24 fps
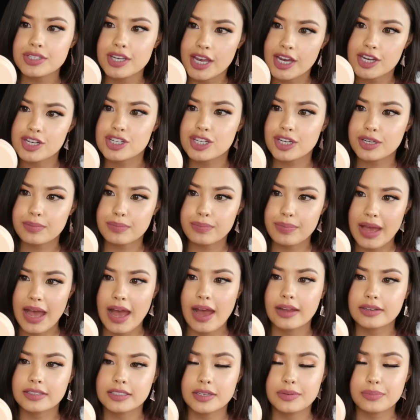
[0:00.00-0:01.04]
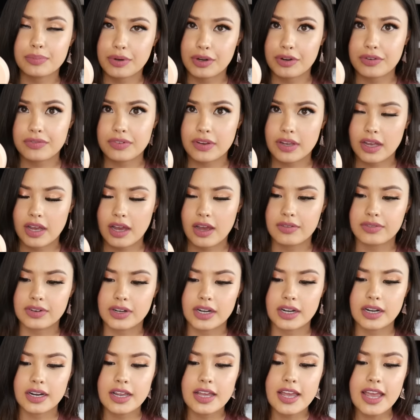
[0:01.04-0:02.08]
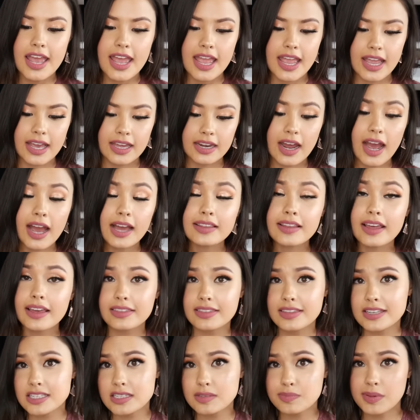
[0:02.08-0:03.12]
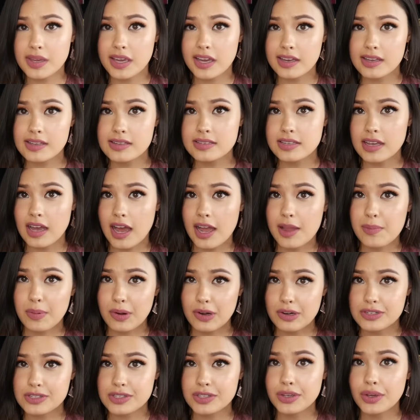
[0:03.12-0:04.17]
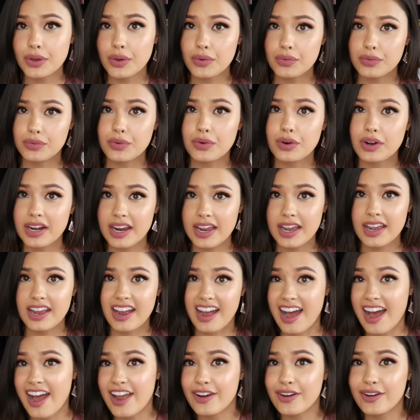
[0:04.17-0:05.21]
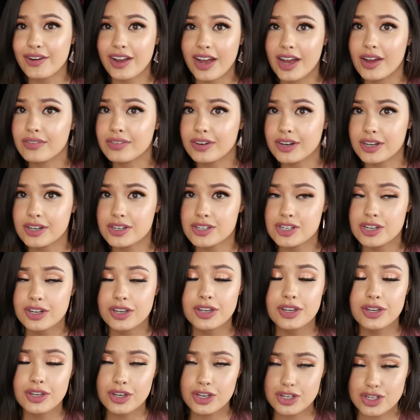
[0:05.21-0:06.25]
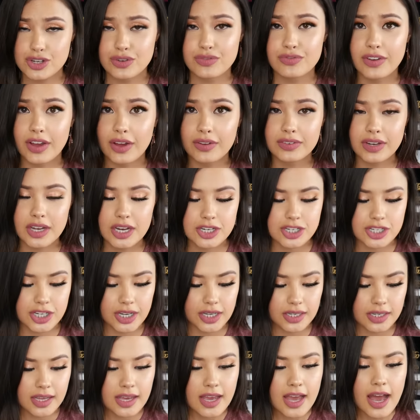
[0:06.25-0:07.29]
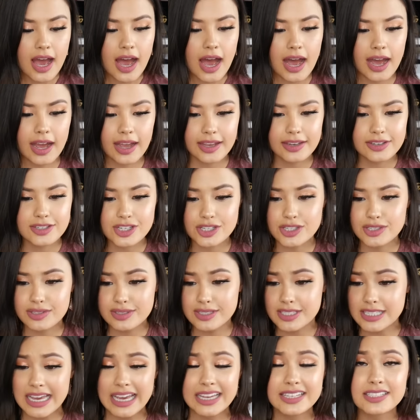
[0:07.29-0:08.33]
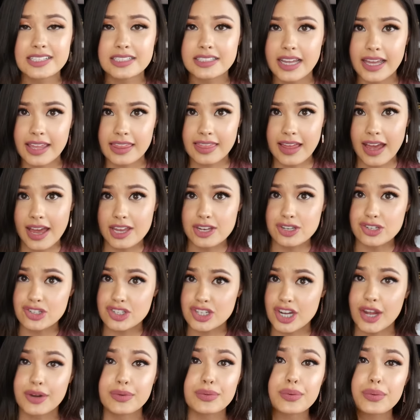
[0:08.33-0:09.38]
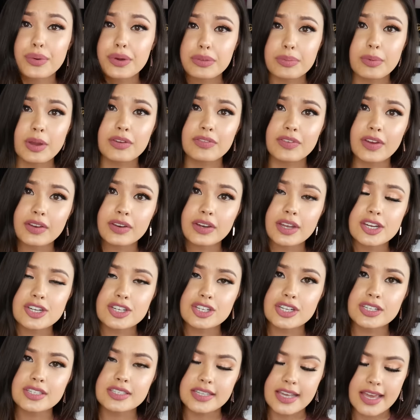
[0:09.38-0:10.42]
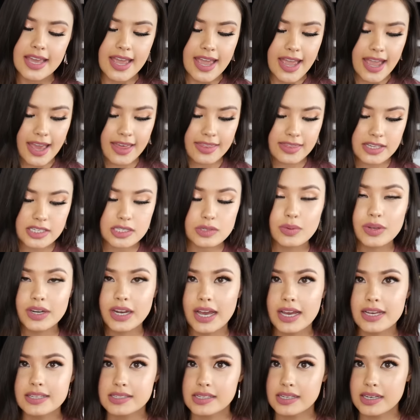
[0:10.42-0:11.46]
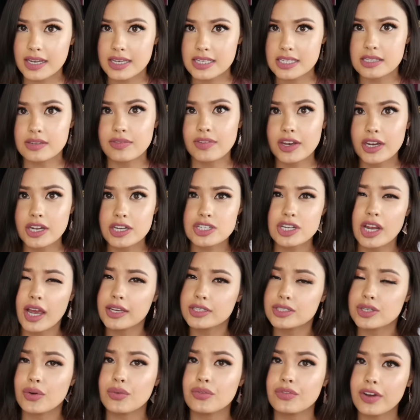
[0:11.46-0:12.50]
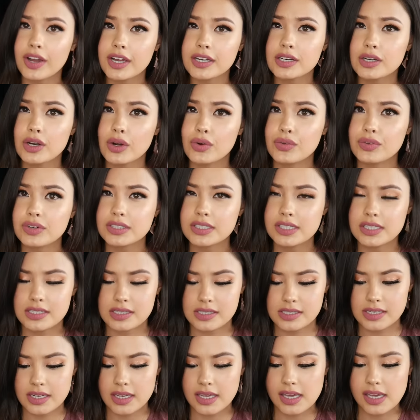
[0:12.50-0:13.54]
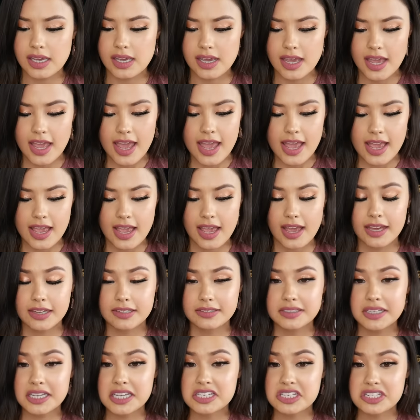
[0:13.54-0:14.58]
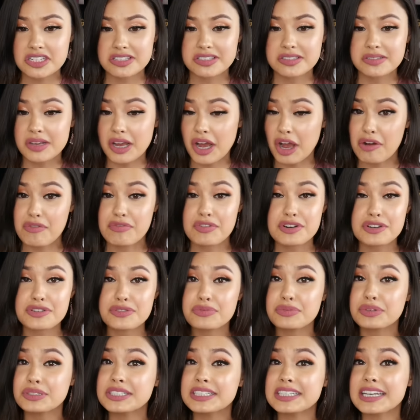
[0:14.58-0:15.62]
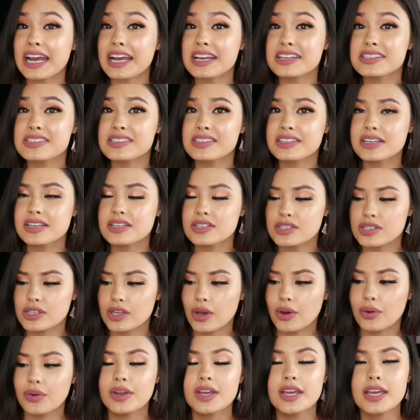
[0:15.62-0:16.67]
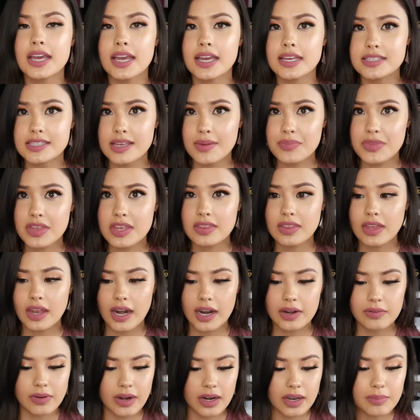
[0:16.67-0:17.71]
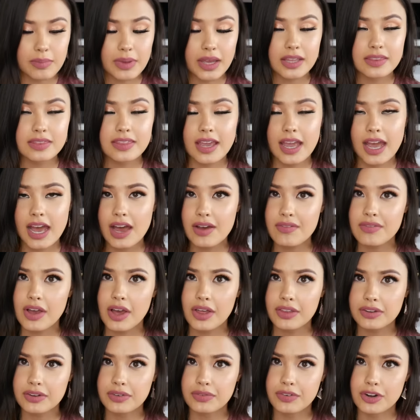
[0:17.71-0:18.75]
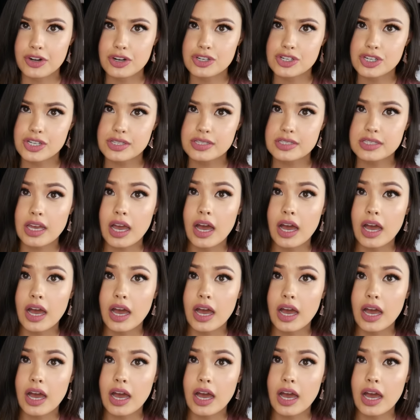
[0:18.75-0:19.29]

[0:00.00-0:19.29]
Tension Pack in Perfect Cover. And I like this because I personally go for a higher coverage cushion foundation. I just tend to like that in general with my foundations. And this one has a nice finish. I don't find it overly sticky, and it just covers really nicely. So it's something that I recommend. They have other versions